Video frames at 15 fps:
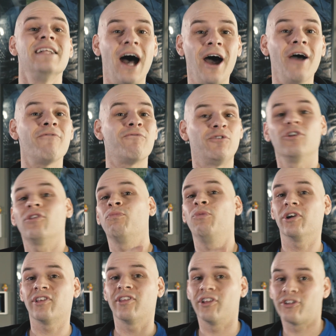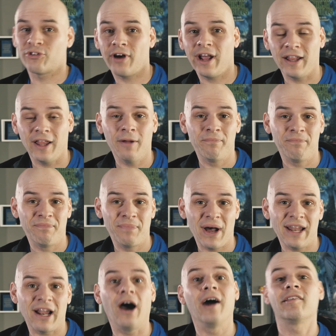I've just watched the trailer,
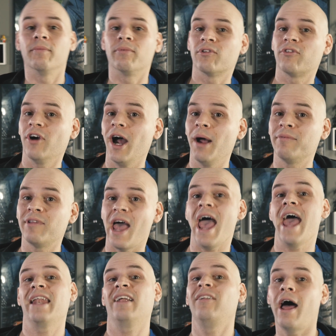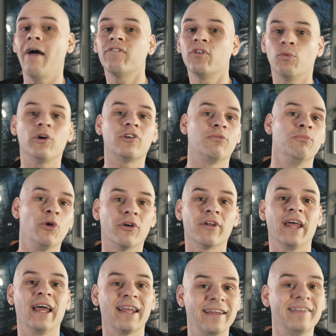but I subscribed and I'll have to watch more of
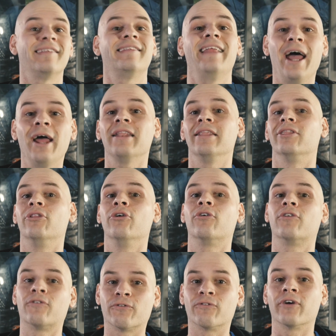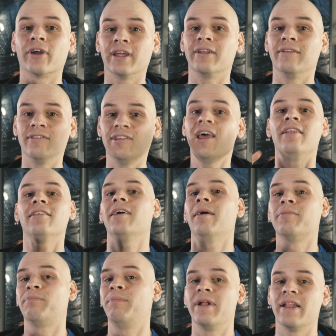that because that looks friggin' 10
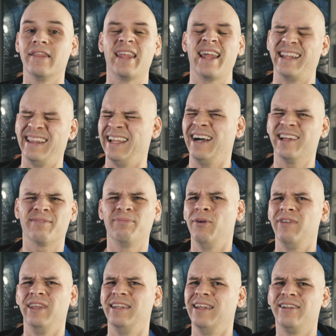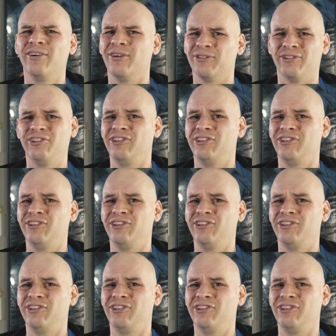times better than that last movie he did called